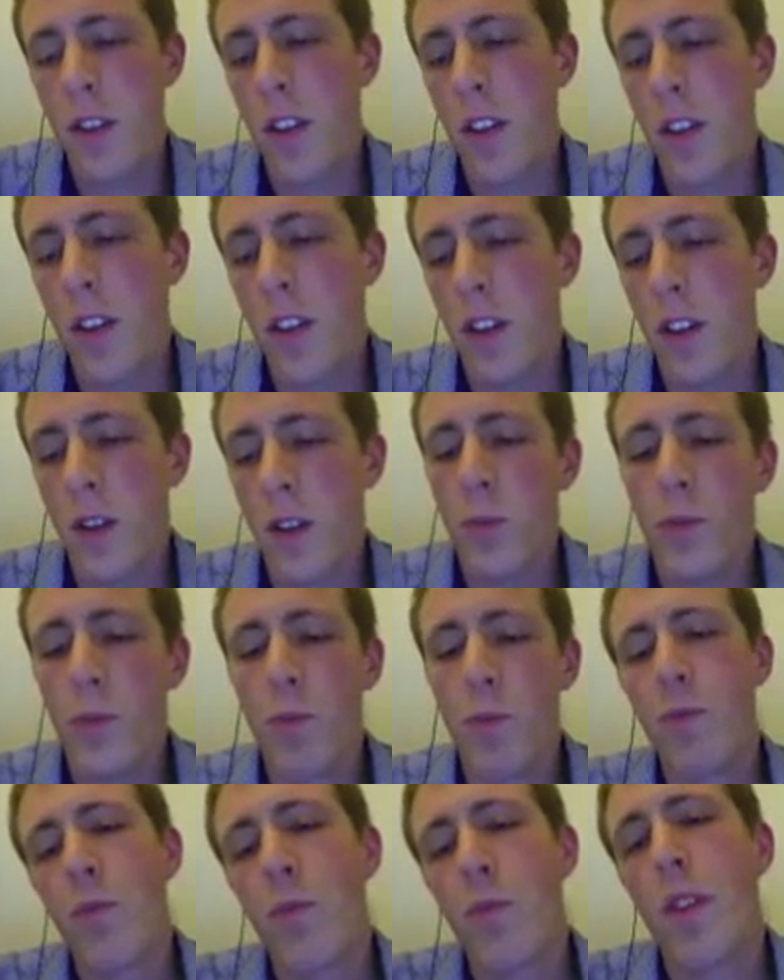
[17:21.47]

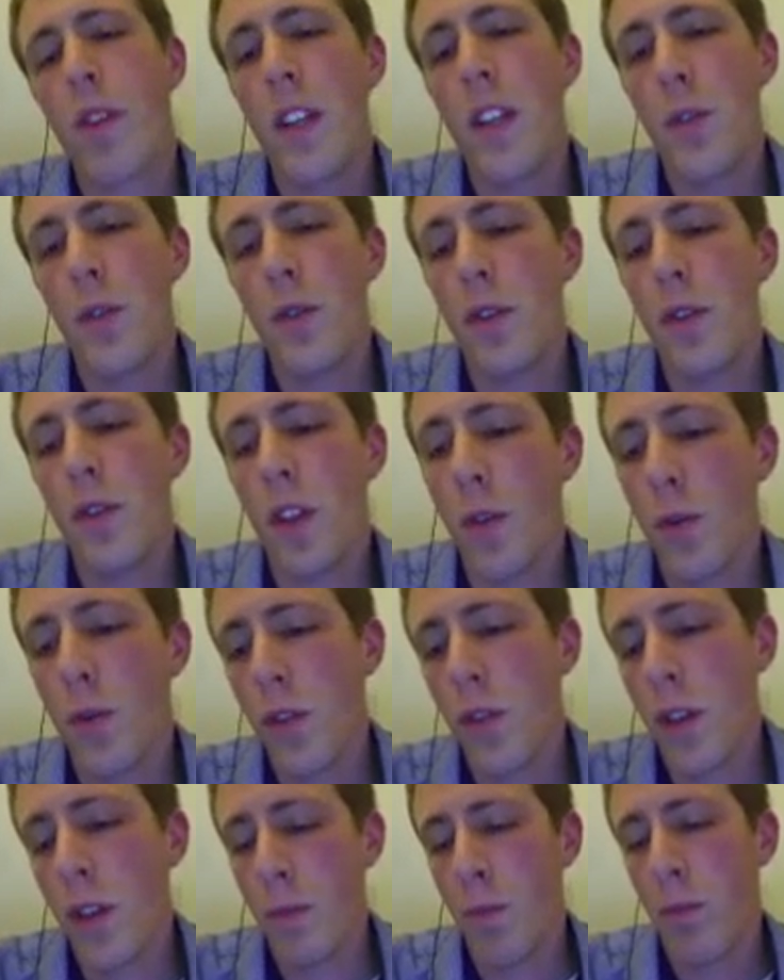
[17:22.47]
and also
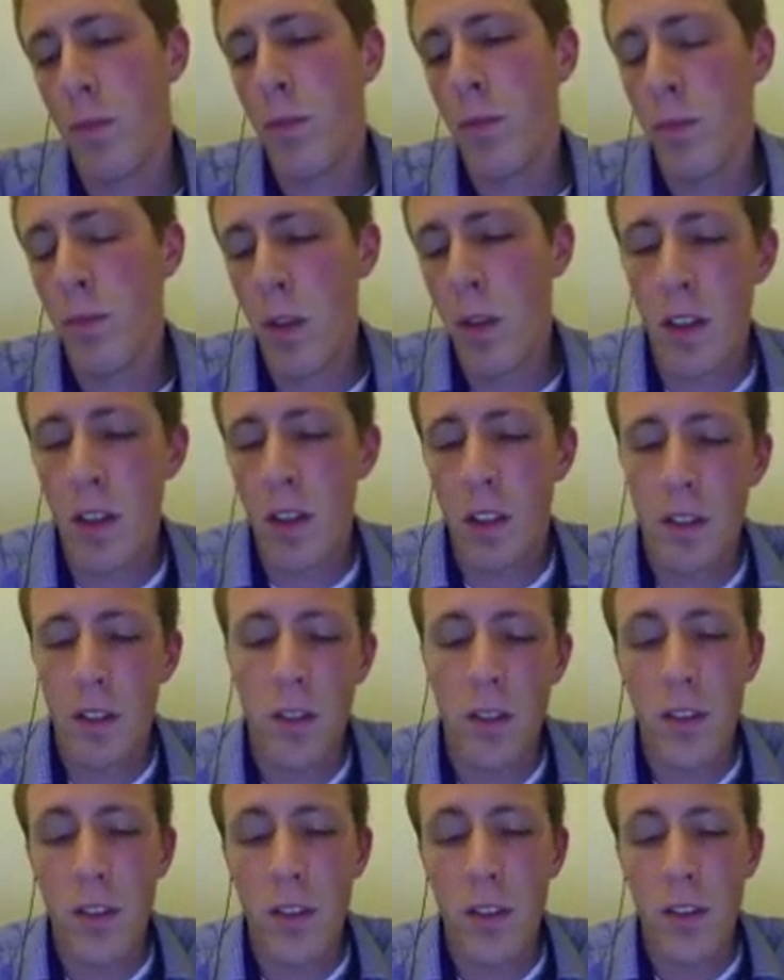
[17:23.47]
some
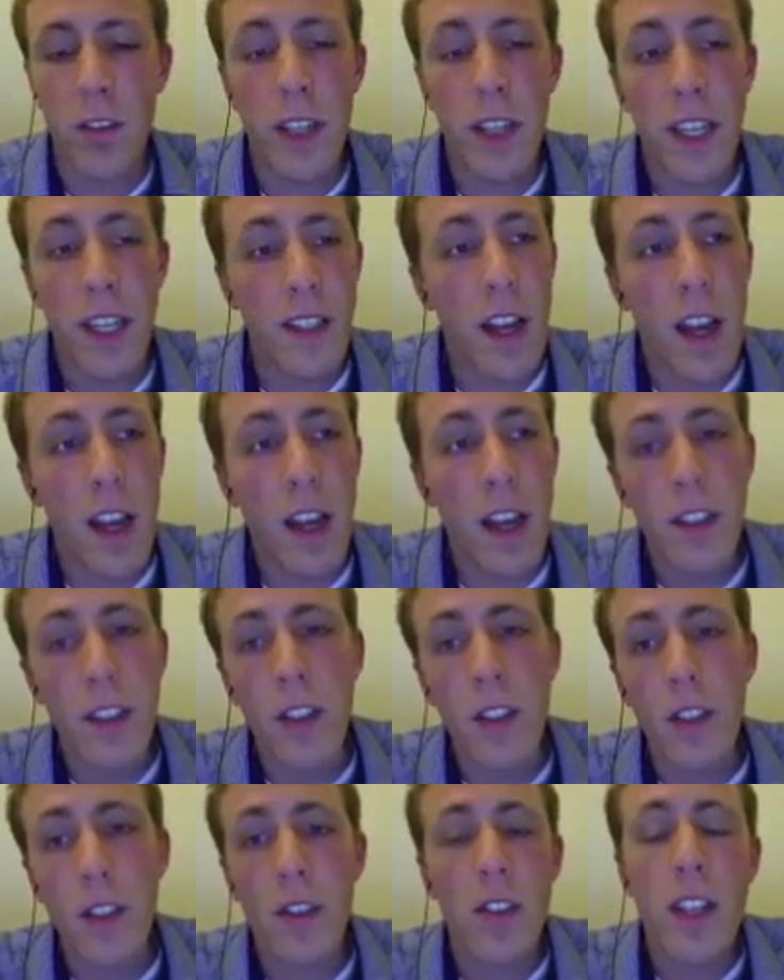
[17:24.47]
data
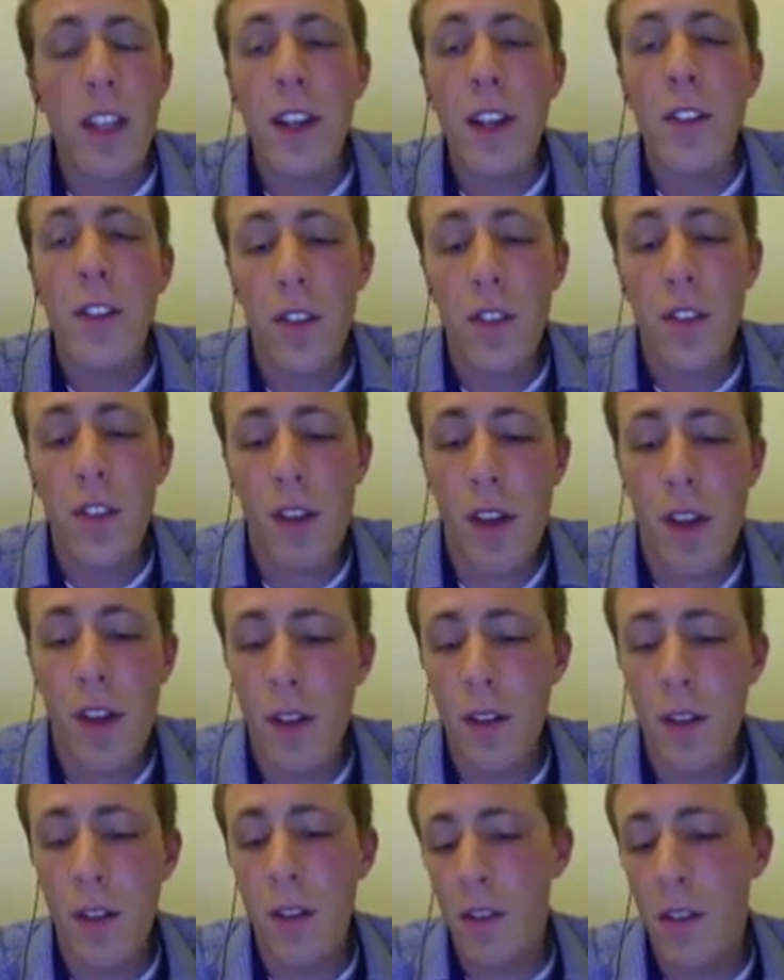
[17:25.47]
access tests,
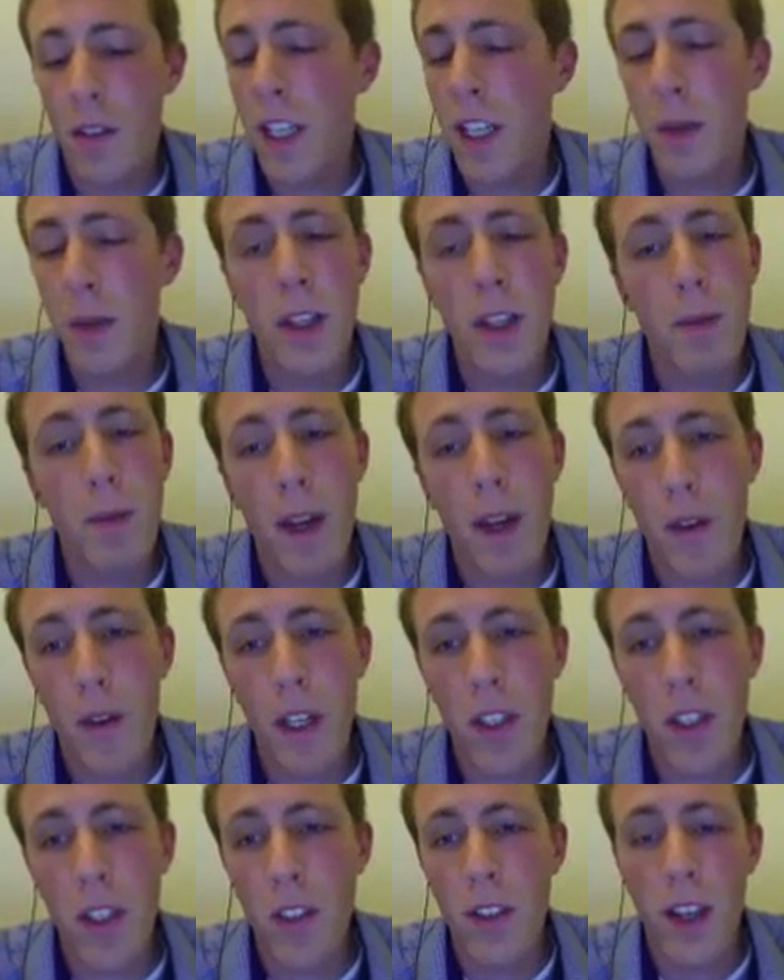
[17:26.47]
database
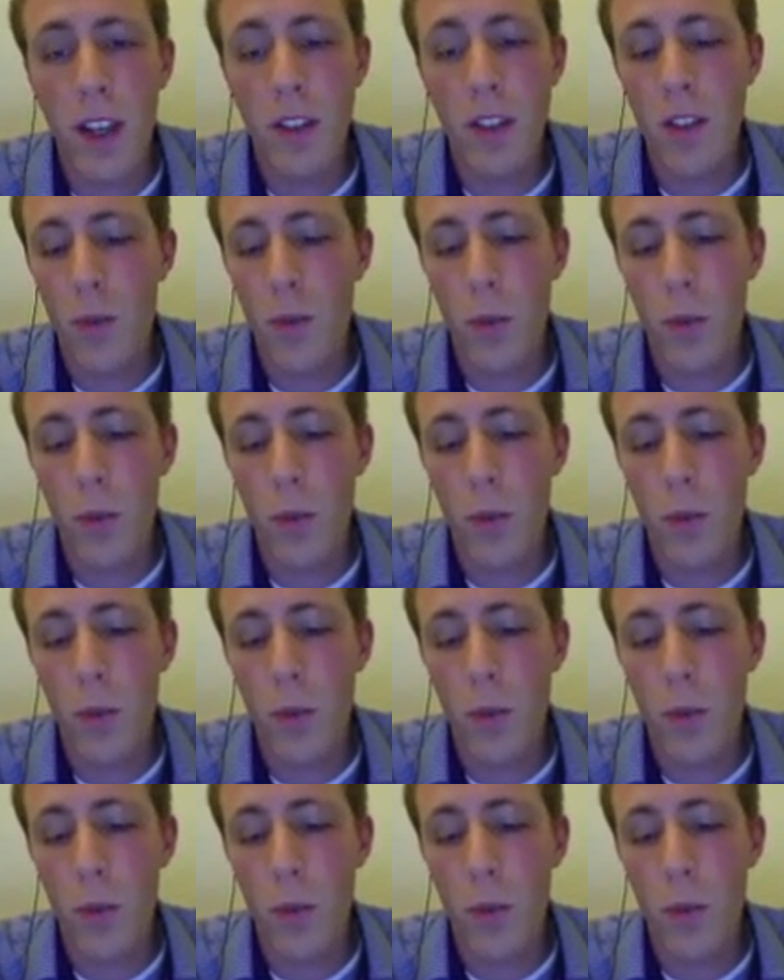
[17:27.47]
migration tests.